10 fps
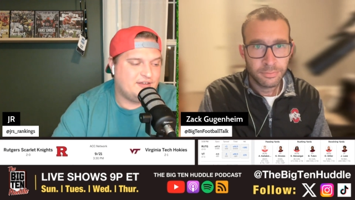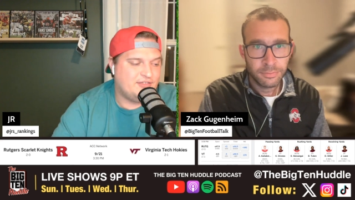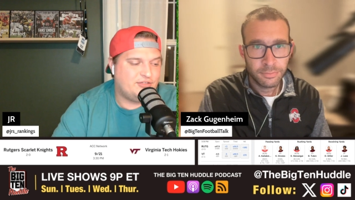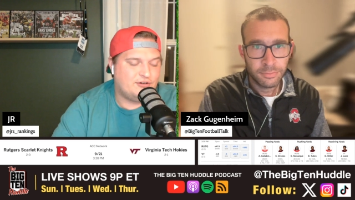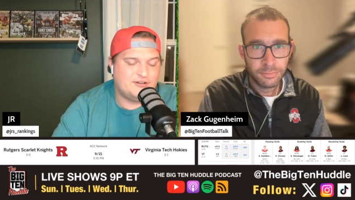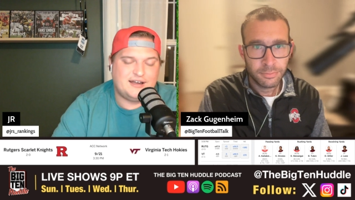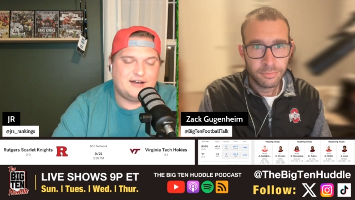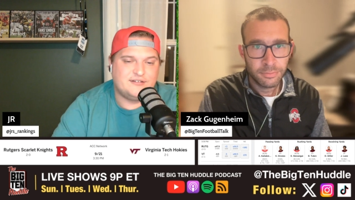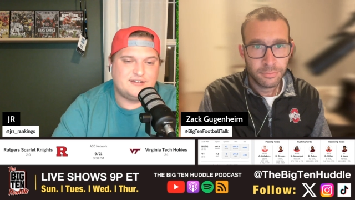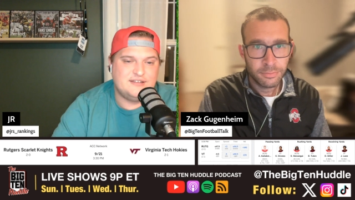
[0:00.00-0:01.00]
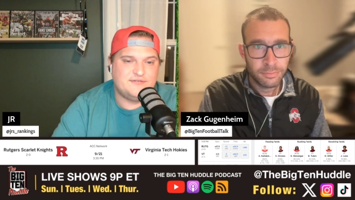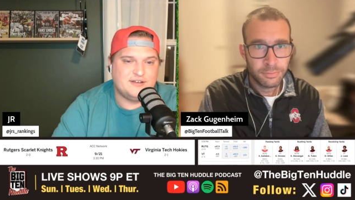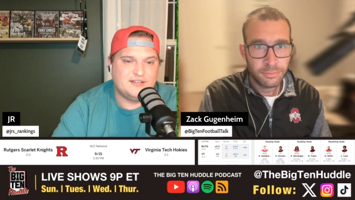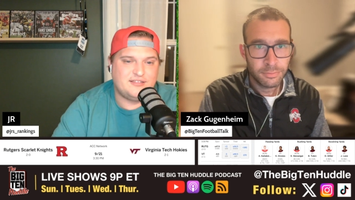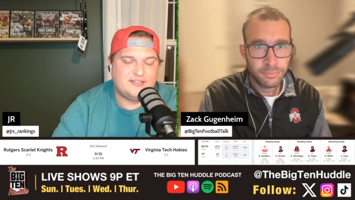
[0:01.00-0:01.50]
Speaker 1: in third down
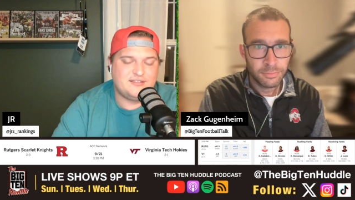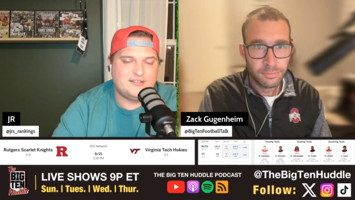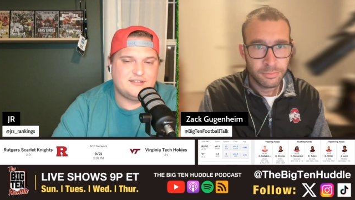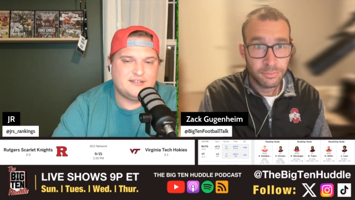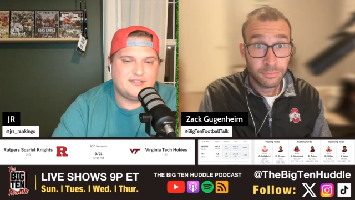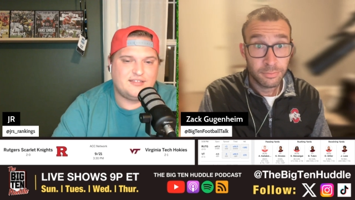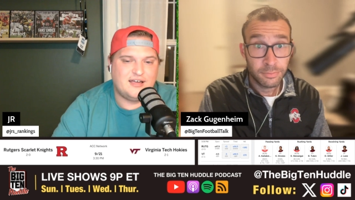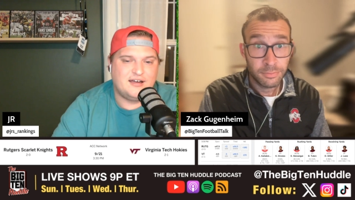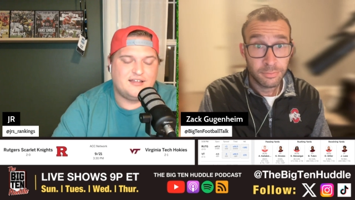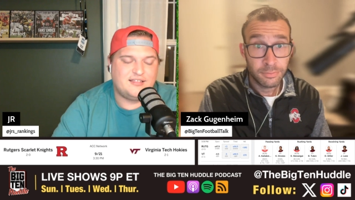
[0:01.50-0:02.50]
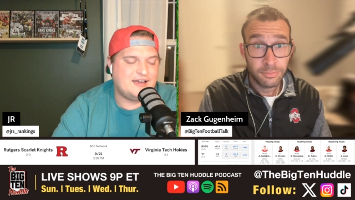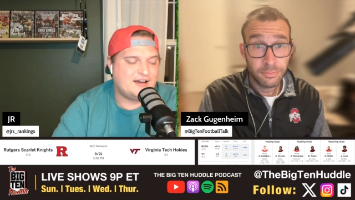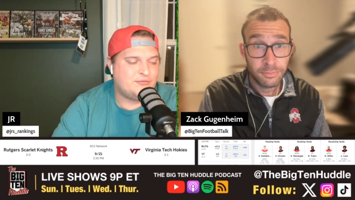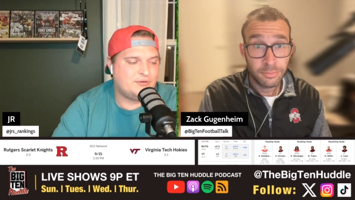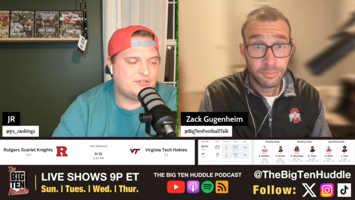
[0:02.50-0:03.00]
defense. Zach,
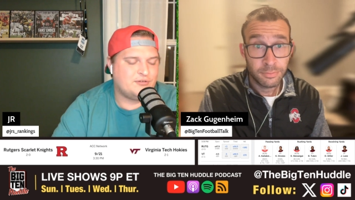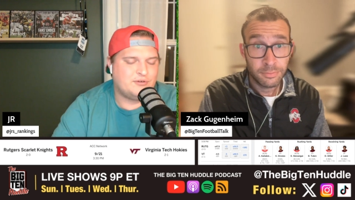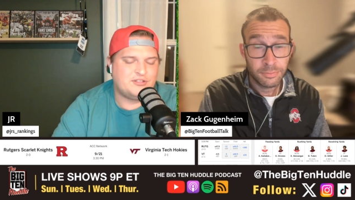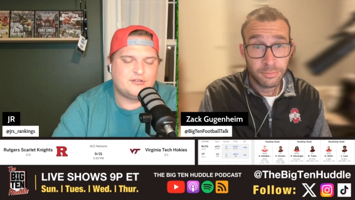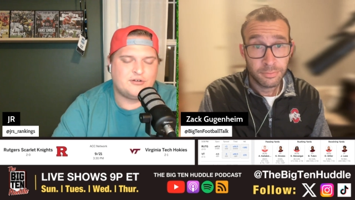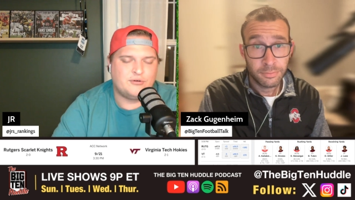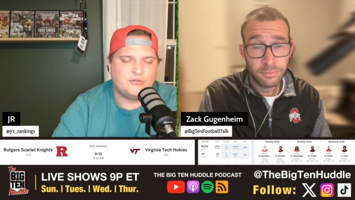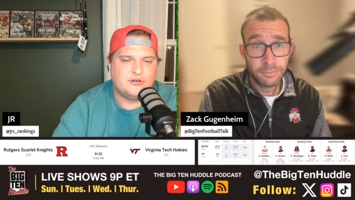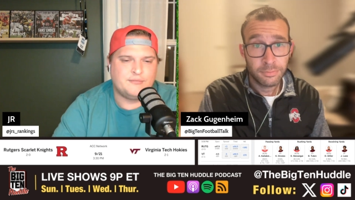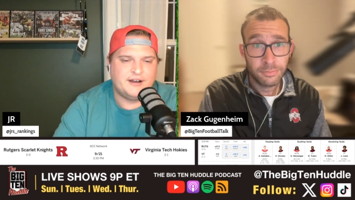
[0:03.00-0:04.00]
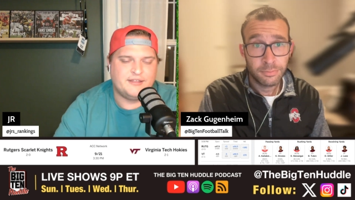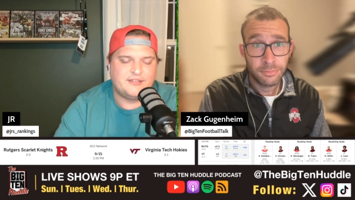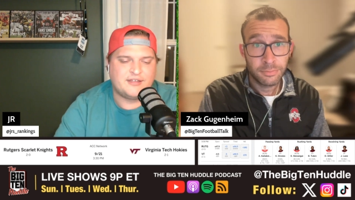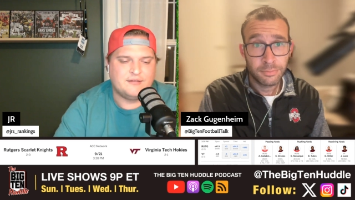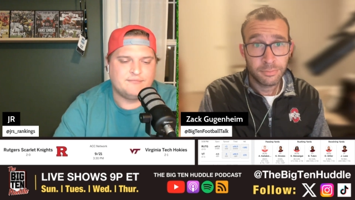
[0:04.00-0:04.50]
what's going through your mind in
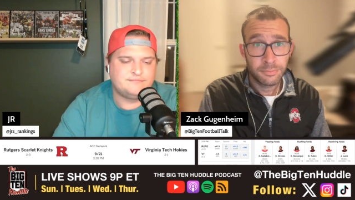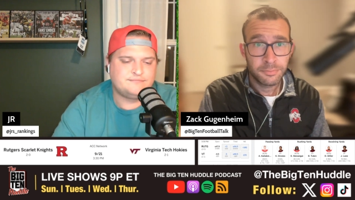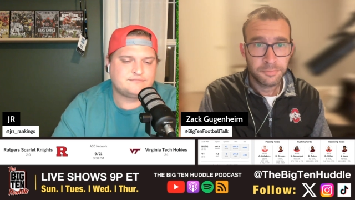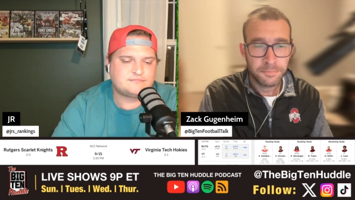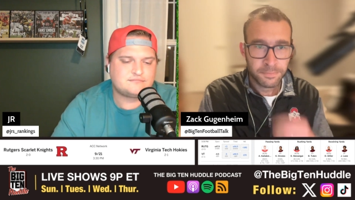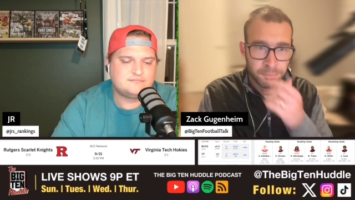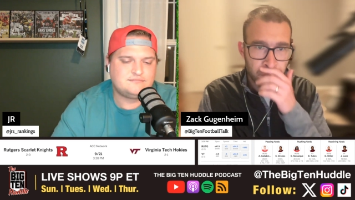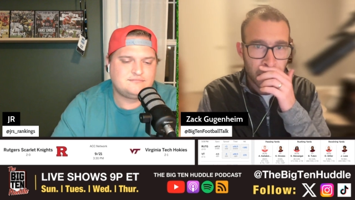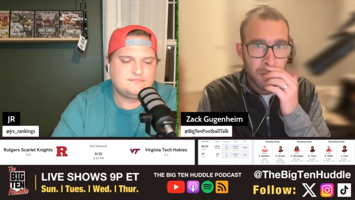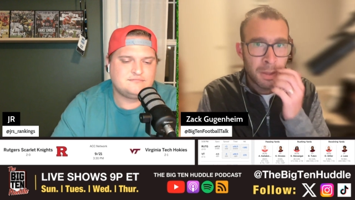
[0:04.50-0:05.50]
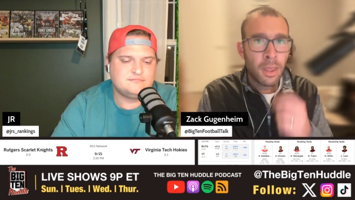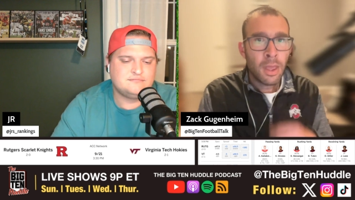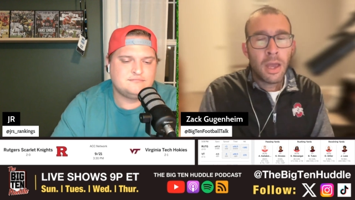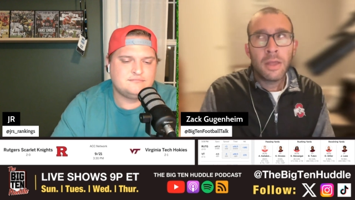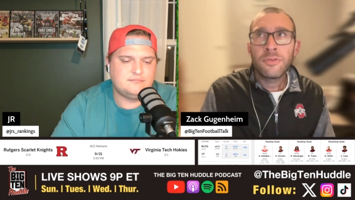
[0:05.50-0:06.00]
this game?
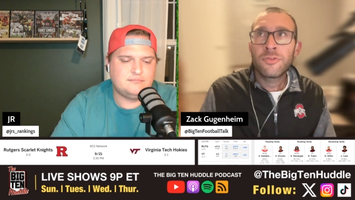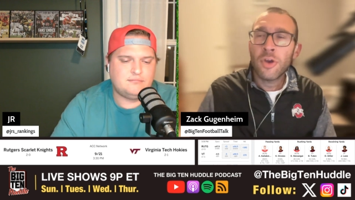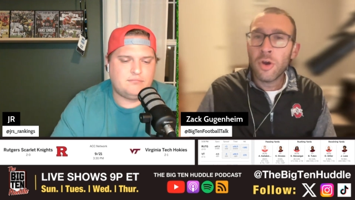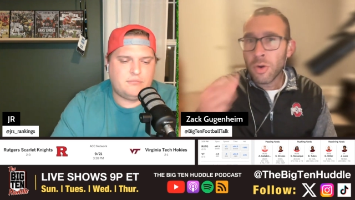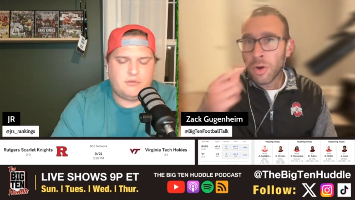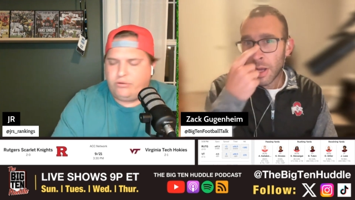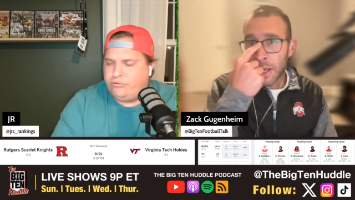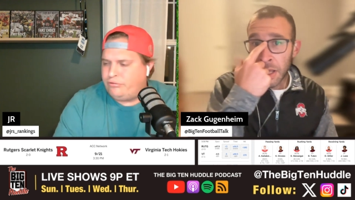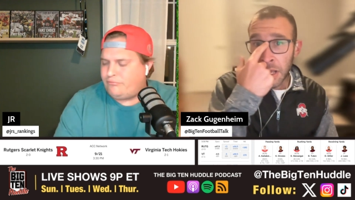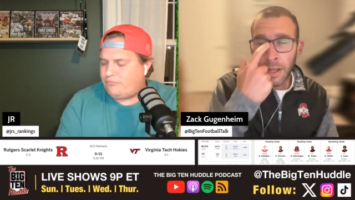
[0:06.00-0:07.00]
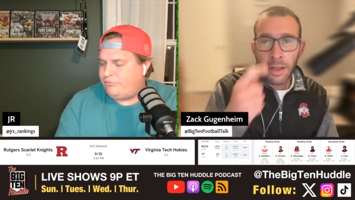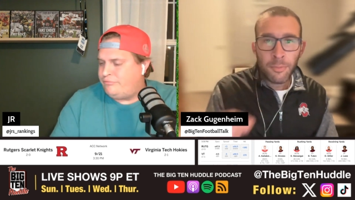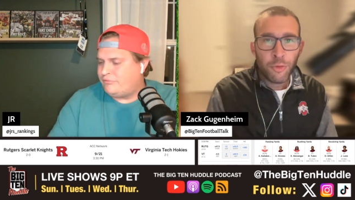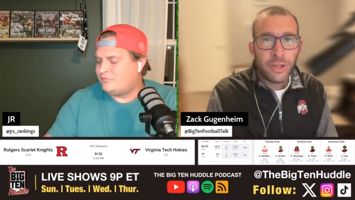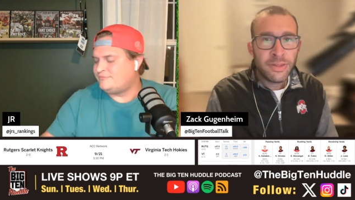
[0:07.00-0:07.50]
Speaker 2: So
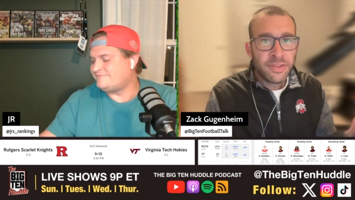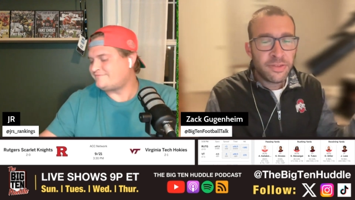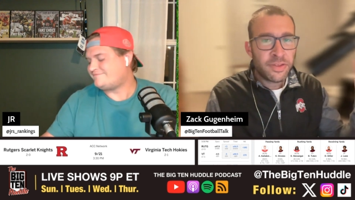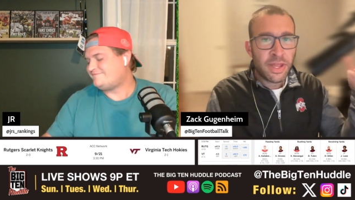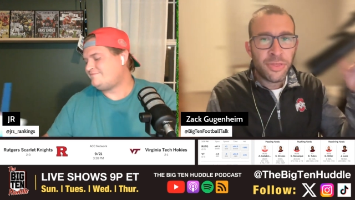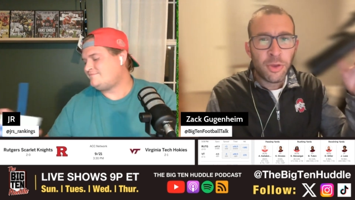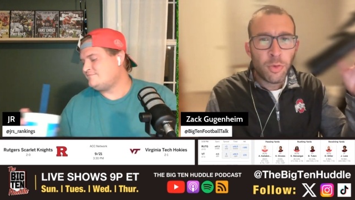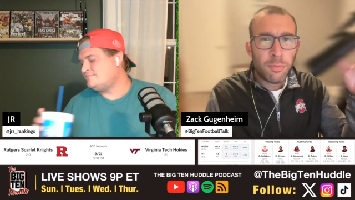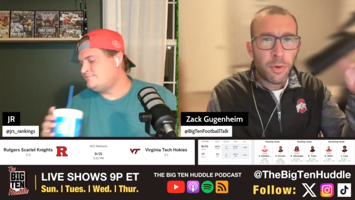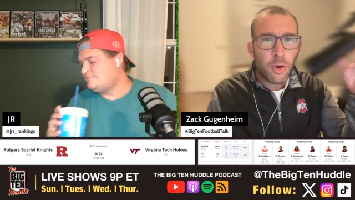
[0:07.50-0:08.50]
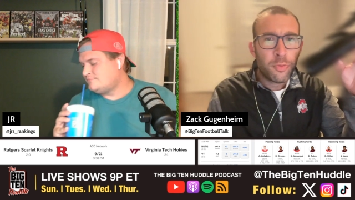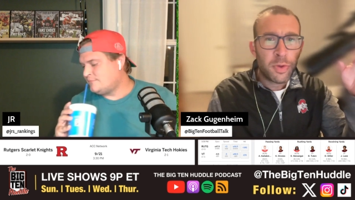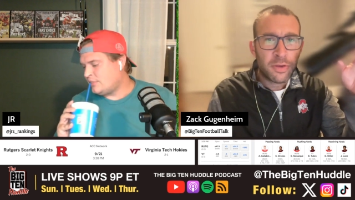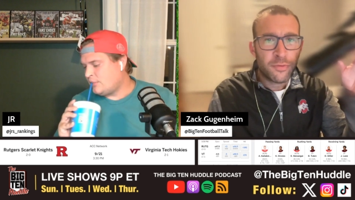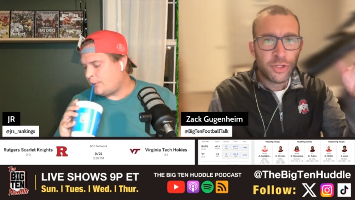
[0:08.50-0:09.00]
preseason, I think we both
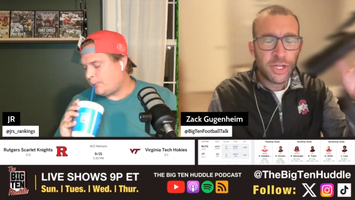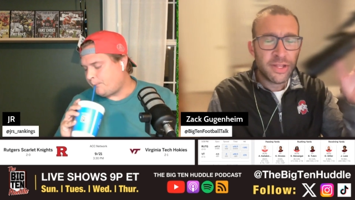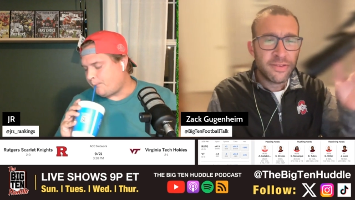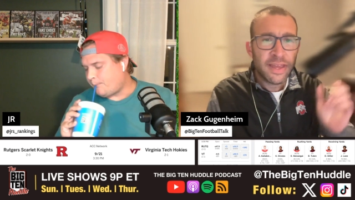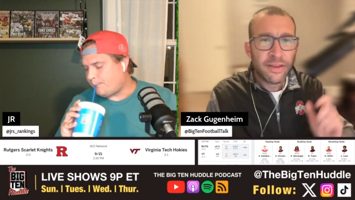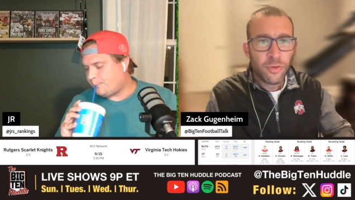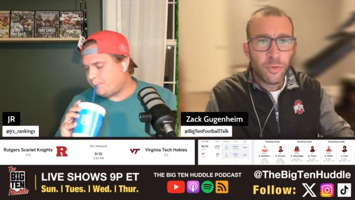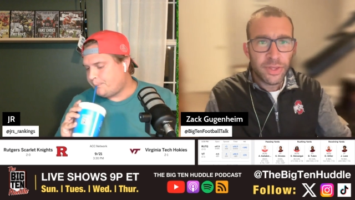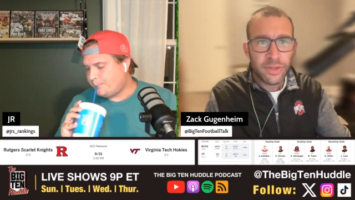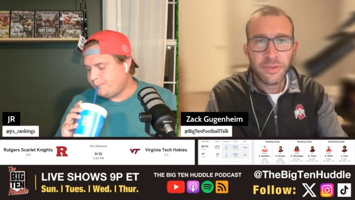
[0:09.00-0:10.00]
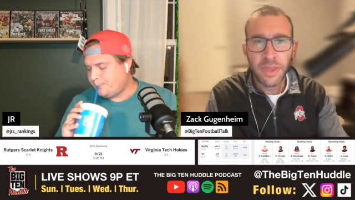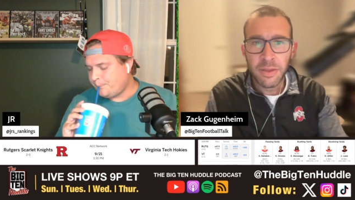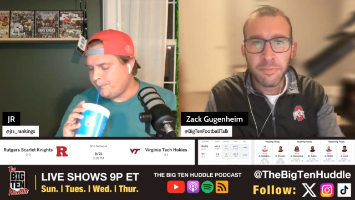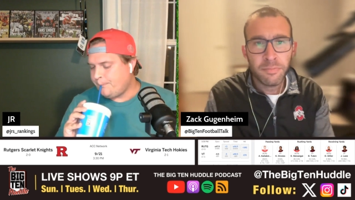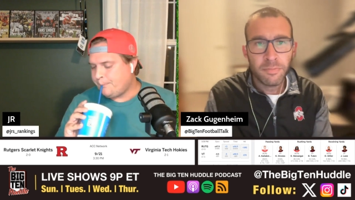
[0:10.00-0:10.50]
picked Virginia Tech to win this
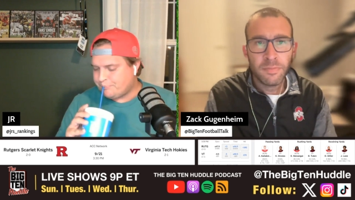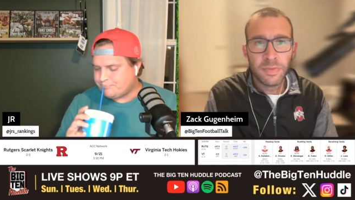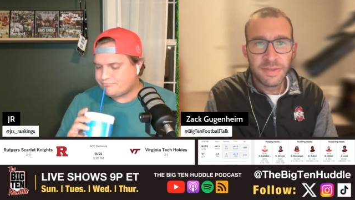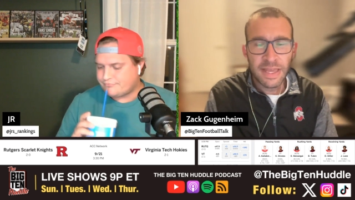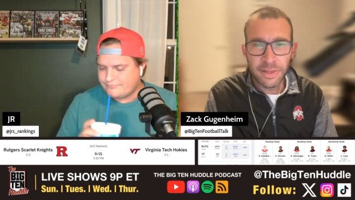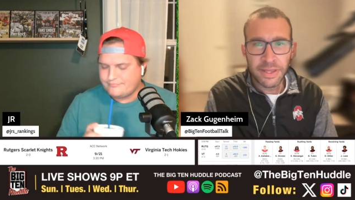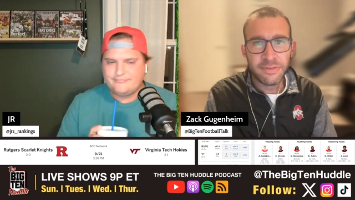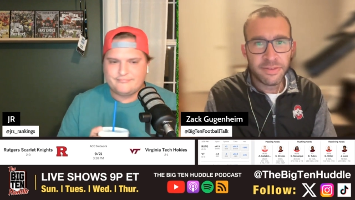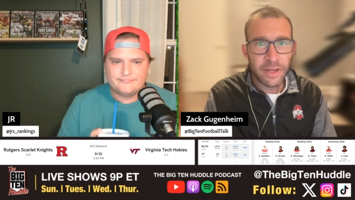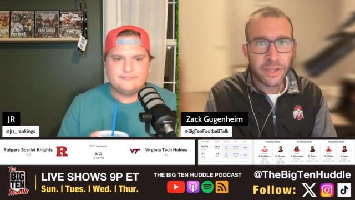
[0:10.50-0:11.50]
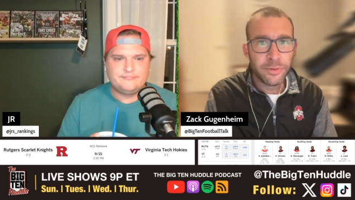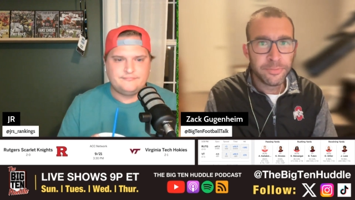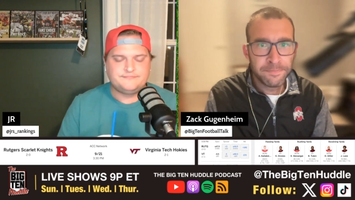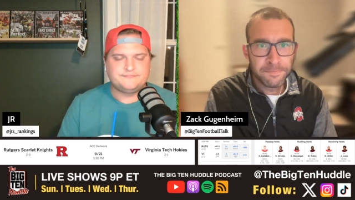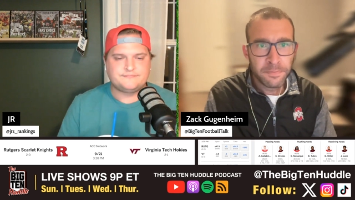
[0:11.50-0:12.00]
game. It's at Lane Stadium.